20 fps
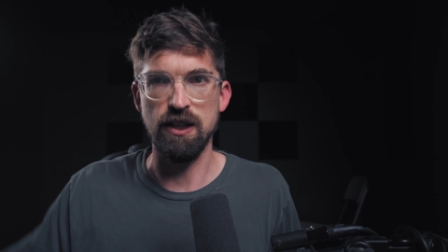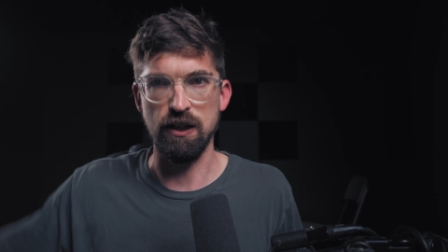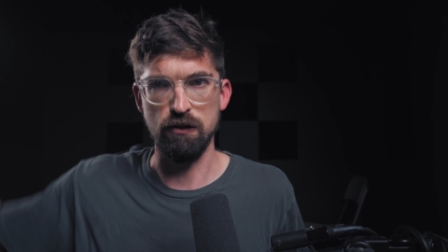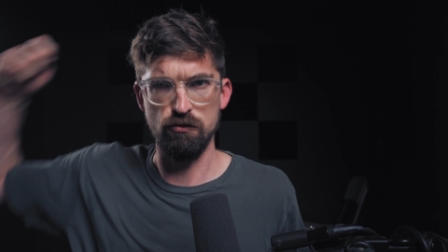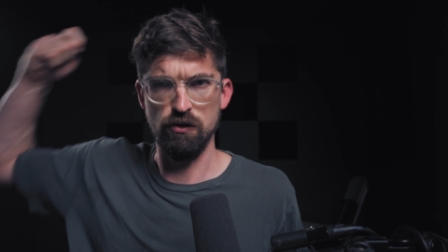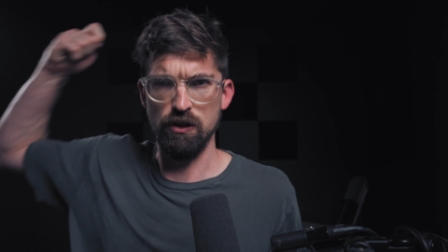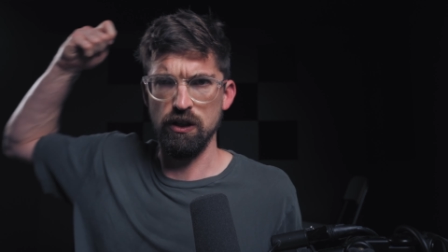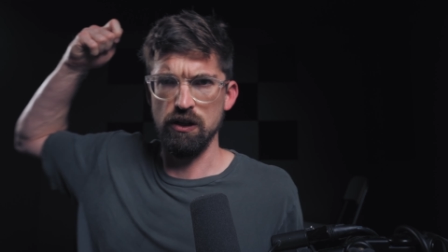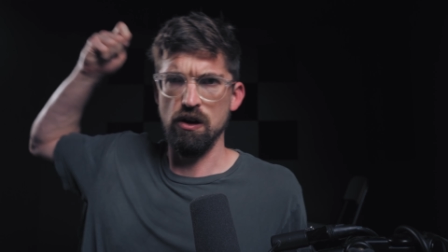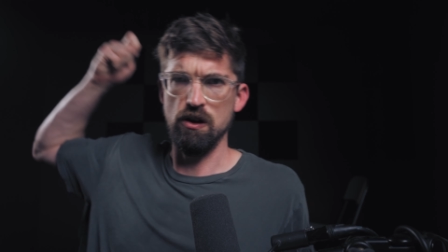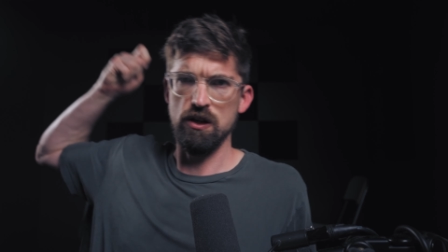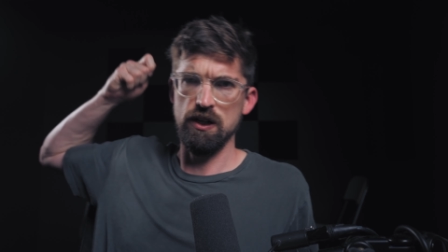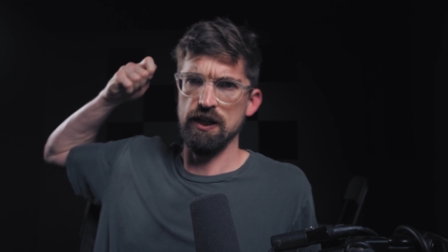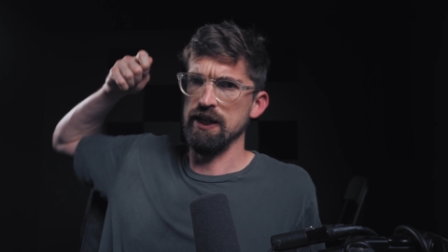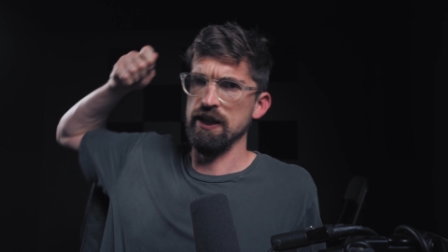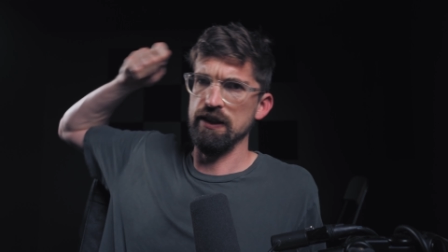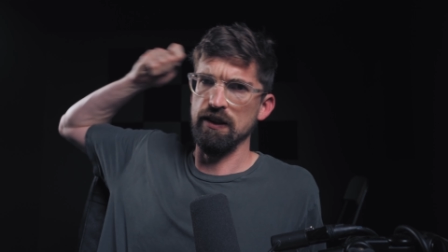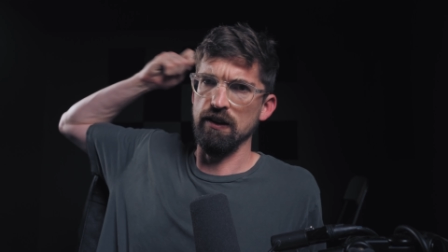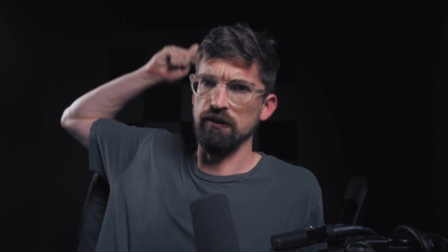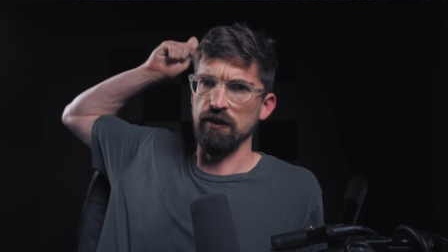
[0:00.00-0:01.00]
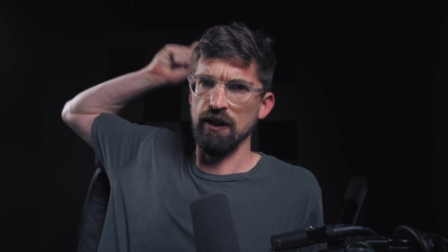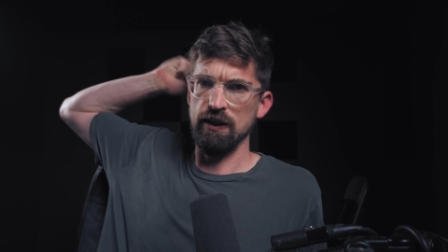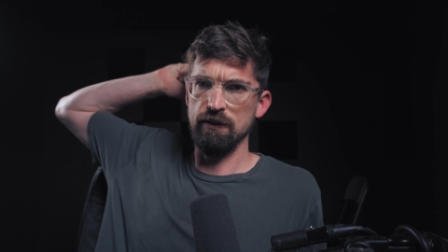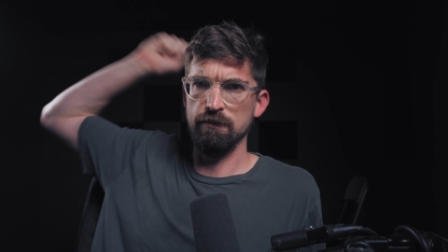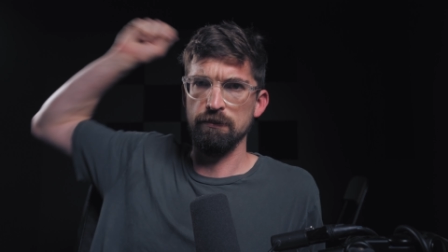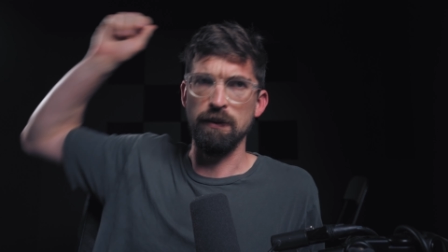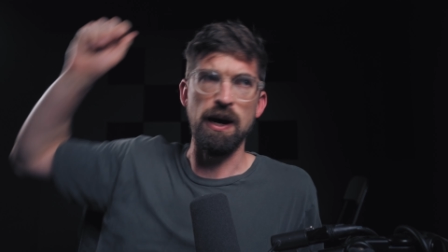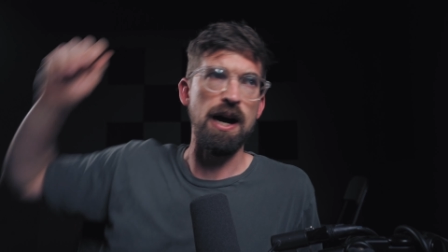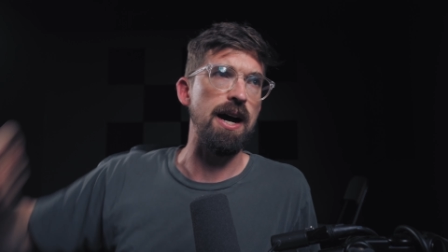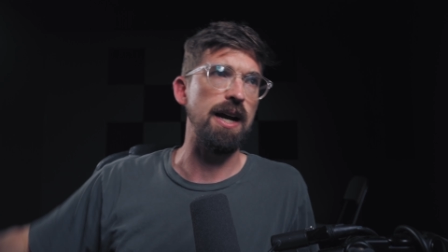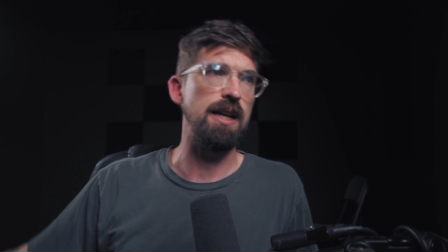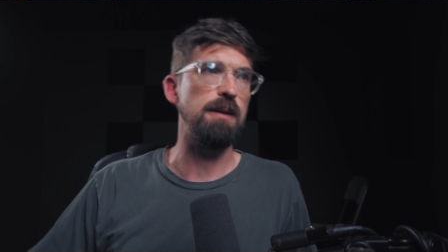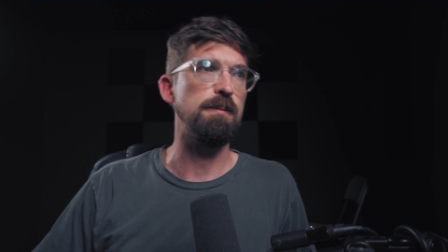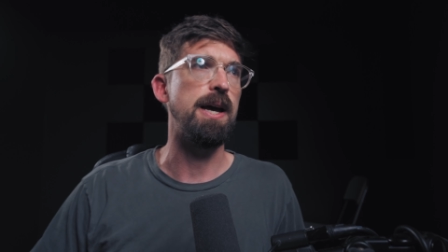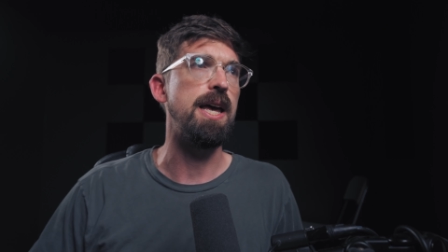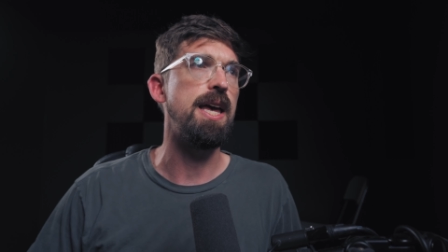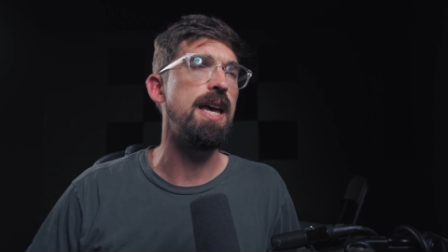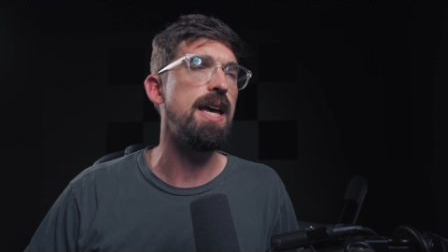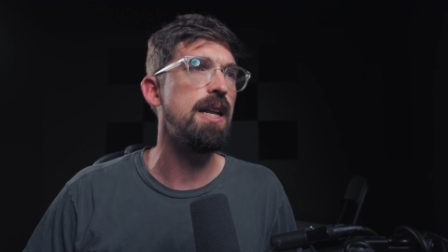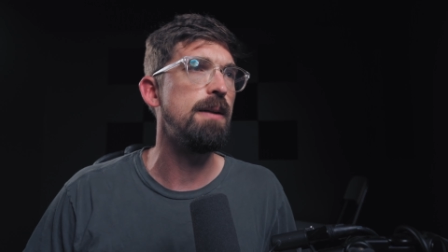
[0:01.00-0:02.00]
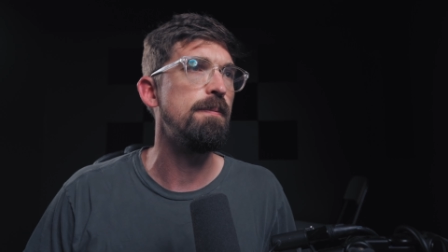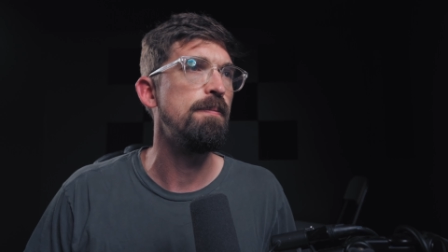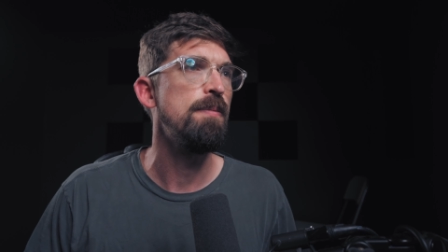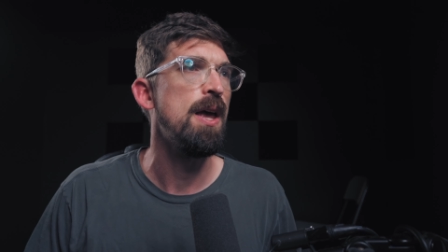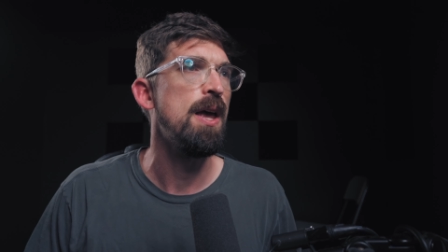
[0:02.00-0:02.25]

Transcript: like really hard to get this like behind my head.